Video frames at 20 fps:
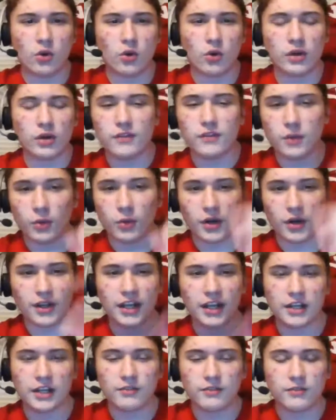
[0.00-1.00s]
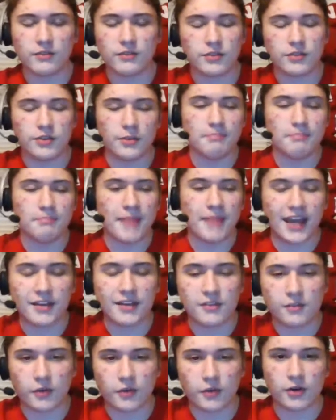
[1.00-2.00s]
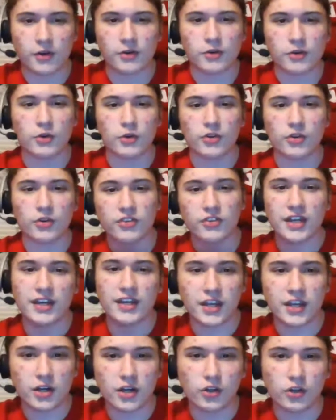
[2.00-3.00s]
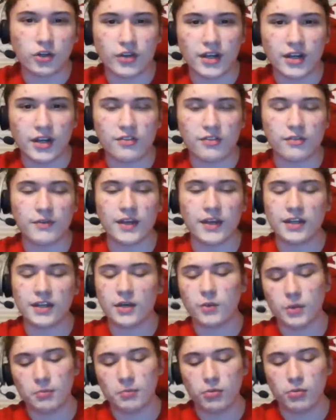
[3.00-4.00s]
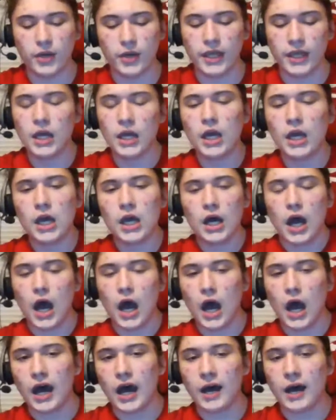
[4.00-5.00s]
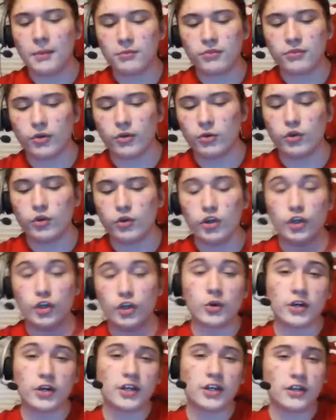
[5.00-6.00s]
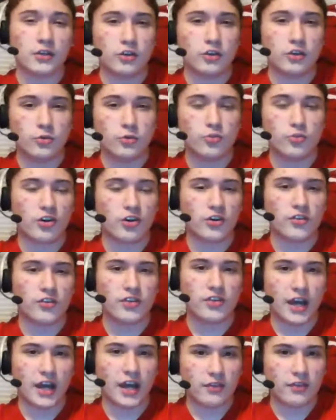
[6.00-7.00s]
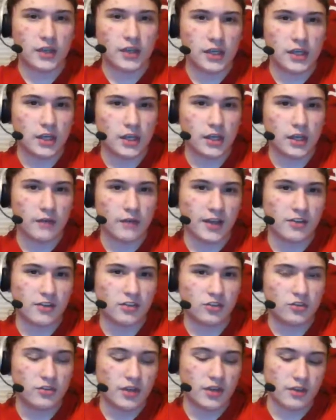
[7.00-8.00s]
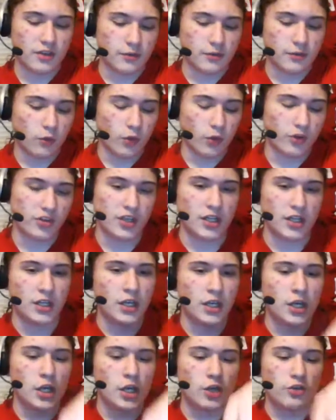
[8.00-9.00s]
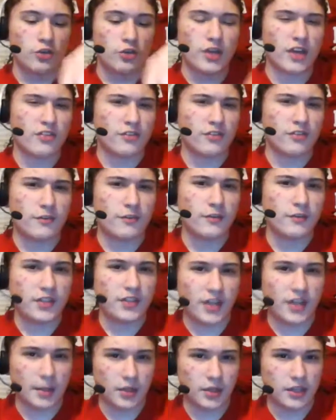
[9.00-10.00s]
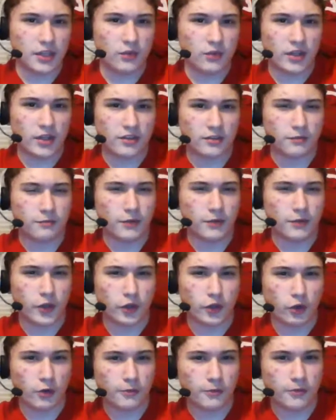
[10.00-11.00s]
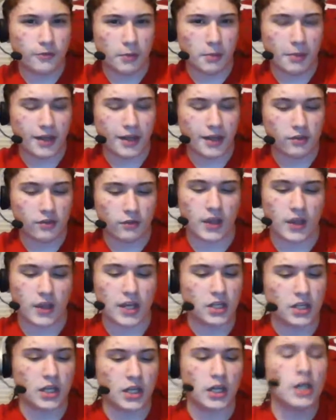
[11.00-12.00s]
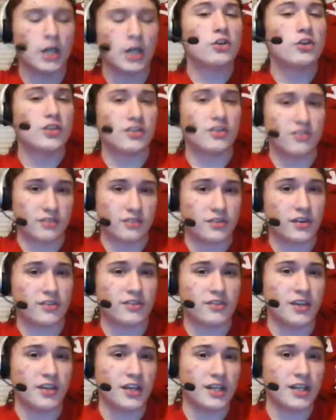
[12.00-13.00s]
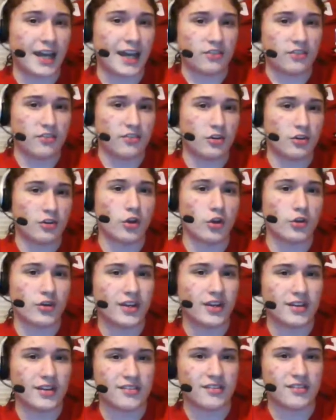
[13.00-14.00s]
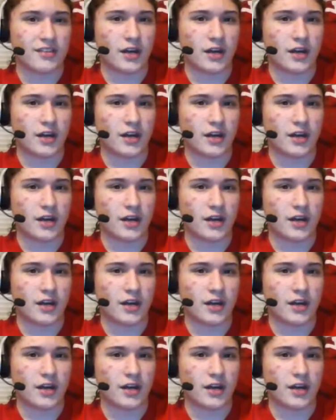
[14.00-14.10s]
there were a lot of demands for New York City to get a Call to Greatness event at one point. So Newark, New Jersey got the event in 2014. 2015, I believe, went to Philadelphia, Pennsylvania. 2016, last year, Call to Greatness